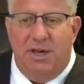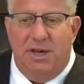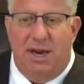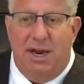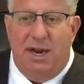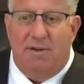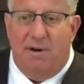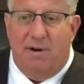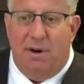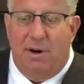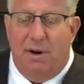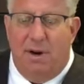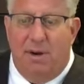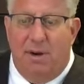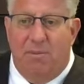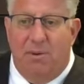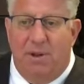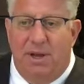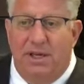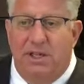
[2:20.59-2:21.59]
to have a
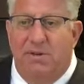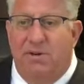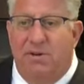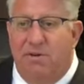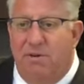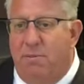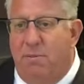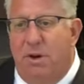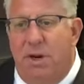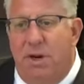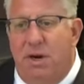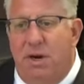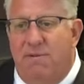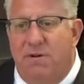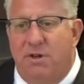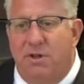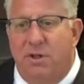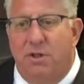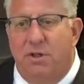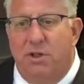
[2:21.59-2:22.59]
place for
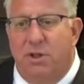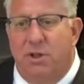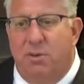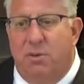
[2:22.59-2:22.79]
individuals